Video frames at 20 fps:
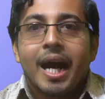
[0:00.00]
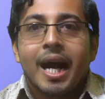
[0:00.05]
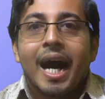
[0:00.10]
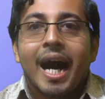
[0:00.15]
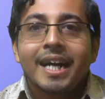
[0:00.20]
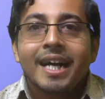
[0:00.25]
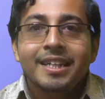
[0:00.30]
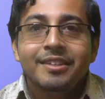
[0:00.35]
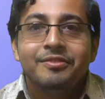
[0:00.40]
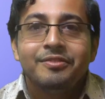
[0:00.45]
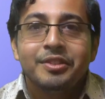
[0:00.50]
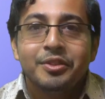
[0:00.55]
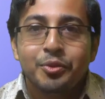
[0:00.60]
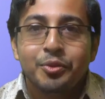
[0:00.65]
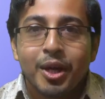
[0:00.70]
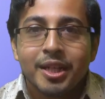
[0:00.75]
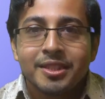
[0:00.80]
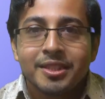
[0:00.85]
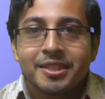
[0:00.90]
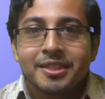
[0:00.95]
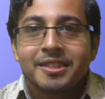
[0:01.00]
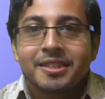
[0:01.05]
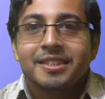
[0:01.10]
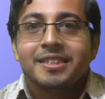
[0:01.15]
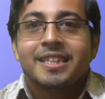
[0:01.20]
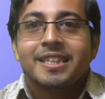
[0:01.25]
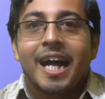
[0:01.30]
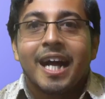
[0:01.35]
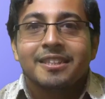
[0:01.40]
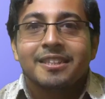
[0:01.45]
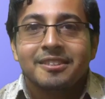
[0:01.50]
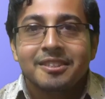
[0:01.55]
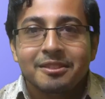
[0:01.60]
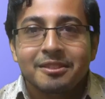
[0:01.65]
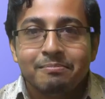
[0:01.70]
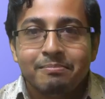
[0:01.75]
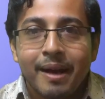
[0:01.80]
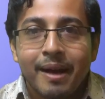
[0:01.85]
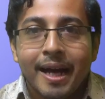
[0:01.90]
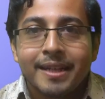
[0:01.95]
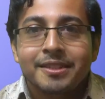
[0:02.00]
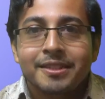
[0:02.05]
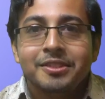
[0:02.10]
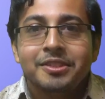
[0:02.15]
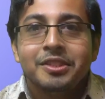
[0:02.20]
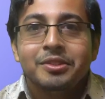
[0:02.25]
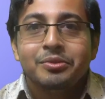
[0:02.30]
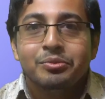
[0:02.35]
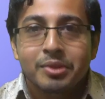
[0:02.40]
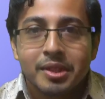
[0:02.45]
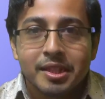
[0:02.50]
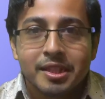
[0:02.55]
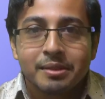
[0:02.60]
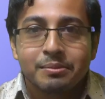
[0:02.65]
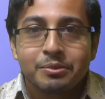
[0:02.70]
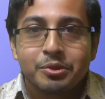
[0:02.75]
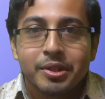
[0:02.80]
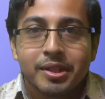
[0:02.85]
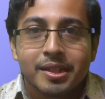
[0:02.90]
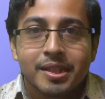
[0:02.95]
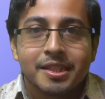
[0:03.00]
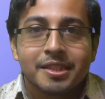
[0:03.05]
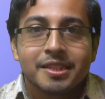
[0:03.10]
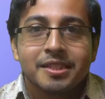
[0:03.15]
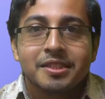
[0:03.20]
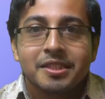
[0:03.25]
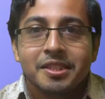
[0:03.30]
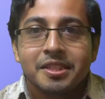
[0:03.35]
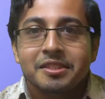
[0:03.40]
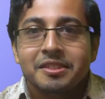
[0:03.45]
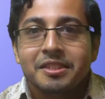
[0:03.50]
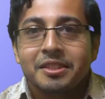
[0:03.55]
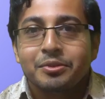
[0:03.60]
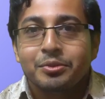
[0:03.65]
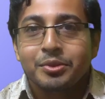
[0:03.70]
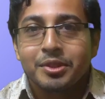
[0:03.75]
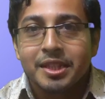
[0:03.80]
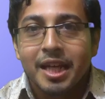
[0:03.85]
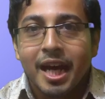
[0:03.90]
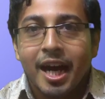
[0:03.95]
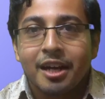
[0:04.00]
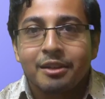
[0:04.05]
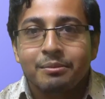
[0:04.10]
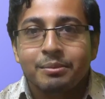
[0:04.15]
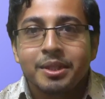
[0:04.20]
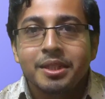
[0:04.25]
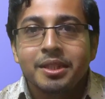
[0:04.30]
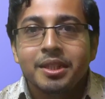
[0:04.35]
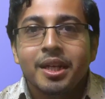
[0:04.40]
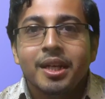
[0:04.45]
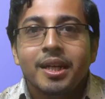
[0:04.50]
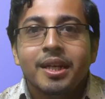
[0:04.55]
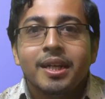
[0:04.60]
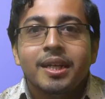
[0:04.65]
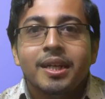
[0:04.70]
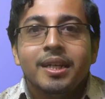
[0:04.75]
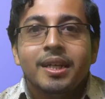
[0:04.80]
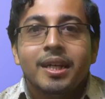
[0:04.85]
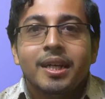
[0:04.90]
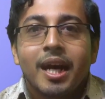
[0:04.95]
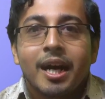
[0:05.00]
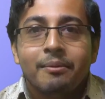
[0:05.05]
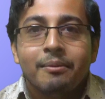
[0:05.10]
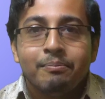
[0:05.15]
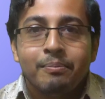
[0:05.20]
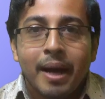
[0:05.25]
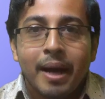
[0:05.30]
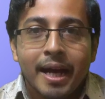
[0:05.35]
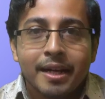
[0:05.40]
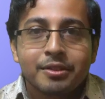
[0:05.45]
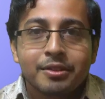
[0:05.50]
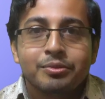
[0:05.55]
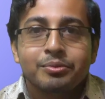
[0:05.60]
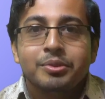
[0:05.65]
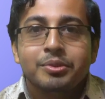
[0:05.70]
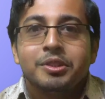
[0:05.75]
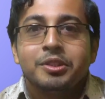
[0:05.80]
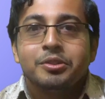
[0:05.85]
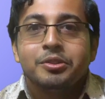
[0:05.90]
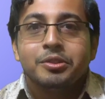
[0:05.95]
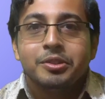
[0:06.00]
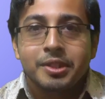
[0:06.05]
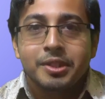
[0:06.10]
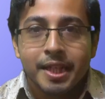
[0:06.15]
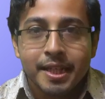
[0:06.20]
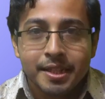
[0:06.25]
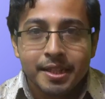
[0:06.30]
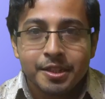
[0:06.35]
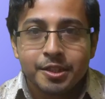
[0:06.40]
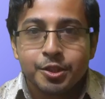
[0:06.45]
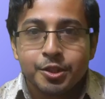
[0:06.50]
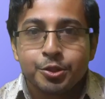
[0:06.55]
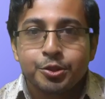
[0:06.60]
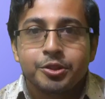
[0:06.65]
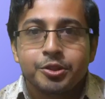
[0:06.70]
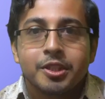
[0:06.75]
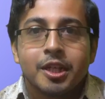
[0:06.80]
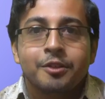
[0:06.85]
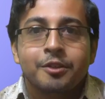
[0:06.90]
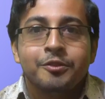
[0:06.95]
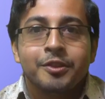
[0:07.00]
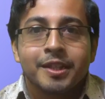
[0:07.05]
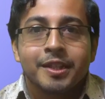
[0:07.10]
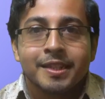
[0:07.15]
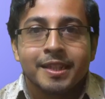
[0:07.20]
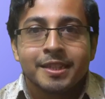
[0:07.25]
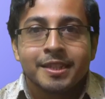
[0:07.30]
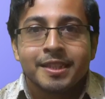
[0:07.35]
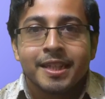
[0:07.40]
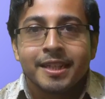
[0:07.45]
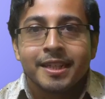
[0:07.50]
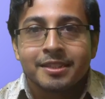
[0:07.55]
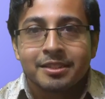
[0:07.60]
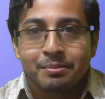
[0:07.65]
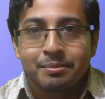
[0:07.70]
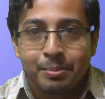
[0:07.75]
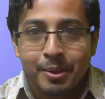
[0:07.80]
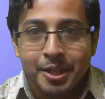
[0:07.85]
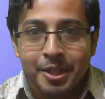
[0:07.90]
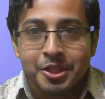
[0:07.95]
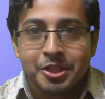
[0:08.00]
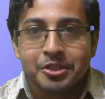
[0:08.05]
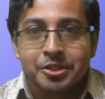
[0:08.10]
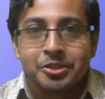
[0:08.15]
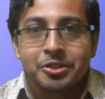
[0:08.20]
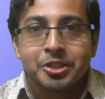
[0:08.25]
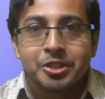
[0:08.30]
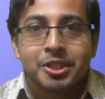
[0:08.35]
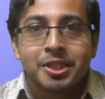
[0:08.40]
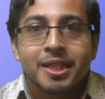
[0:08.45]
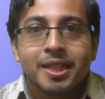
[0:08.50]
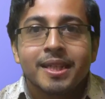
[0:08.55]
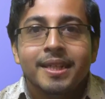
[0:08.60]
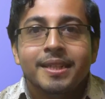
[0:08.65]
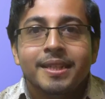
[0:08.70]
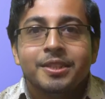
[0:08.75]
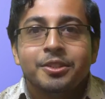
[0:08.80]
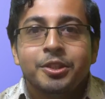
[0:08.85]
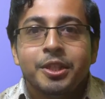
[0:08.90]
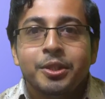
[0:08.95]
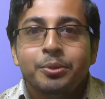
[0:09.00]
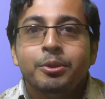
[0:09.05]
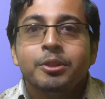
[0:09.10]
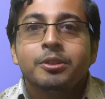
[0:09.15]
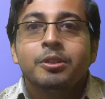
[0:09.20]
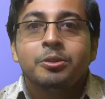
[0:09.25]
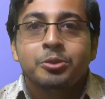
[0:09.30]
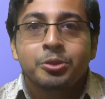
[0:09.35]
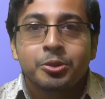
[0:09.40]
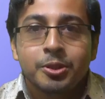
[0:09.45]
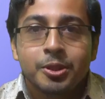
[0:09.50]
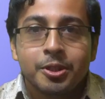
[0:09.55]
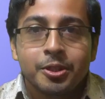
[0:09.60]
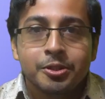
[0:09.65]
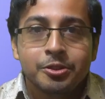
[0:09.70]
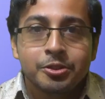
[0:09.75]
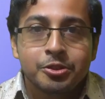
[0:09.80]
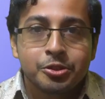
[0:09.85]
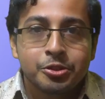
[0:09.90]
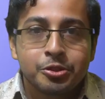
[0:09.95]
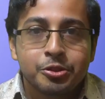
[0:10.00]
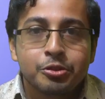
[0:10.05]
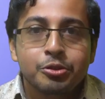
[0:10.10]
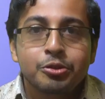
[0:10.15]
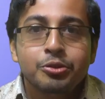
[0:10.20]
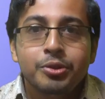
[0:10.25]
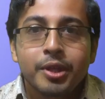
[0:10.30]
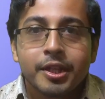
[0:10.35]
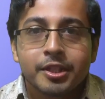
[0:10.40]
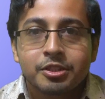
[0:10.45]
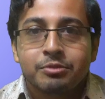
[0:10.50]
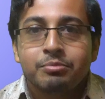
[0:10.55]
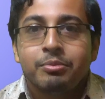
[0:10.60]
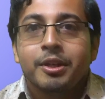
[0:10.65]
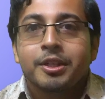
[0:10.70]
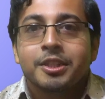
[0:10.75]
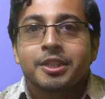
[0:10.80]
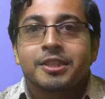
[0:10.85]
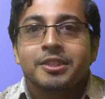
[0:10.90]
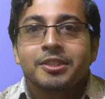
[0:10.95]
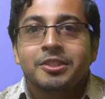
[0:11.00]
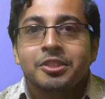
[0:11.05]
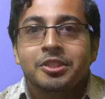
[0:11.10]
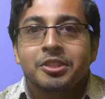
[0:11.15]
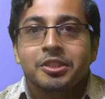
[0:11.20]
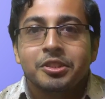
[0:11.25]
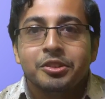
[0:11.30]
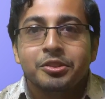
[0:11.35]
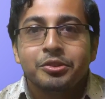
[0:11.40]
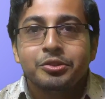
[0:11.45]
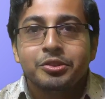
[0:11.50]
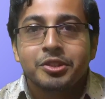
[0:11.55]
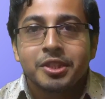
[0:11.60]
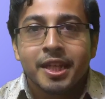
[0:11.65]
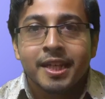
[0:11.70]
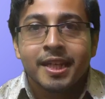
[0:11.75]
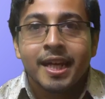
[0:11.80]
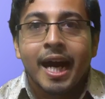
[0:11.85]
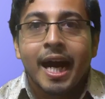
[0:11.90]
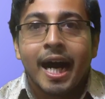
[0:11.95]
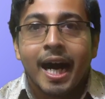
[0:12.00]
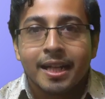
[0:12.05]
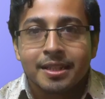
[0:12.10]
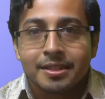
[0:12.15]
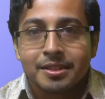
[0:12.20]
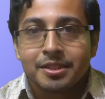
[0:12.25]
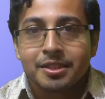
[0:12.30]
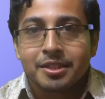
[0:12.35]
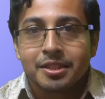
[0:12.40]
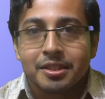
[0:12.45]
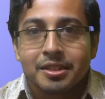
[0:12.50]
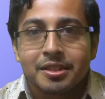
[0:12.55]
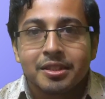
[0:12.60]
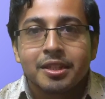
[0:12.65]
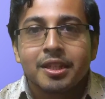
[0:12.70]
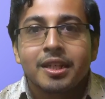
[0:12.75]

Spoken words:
Hi everyone, this is Rajdeep Banerjee. Welcome to English is Easy with RB. I'm back with your daily dose of English expressions. Today we're going to learn two expressions using answer.